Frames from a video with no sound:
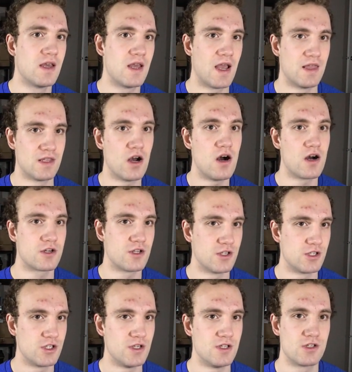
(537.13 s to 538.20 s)
and the auction
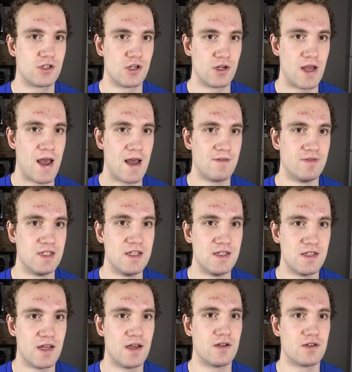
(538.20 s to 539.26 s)
sheet should have
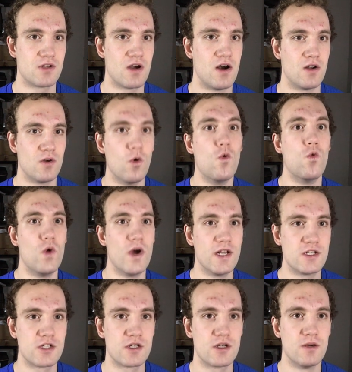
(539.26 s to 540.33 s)
details on
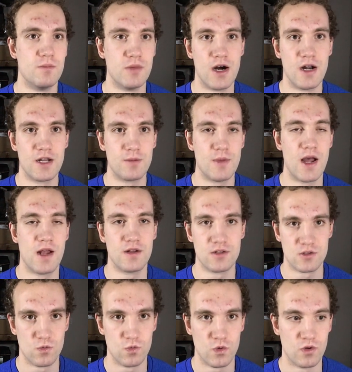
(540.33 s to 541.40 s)
which body
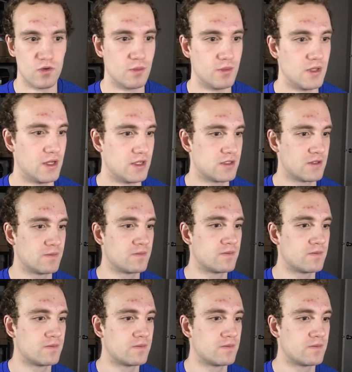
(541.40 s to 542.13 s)
panels were replaced.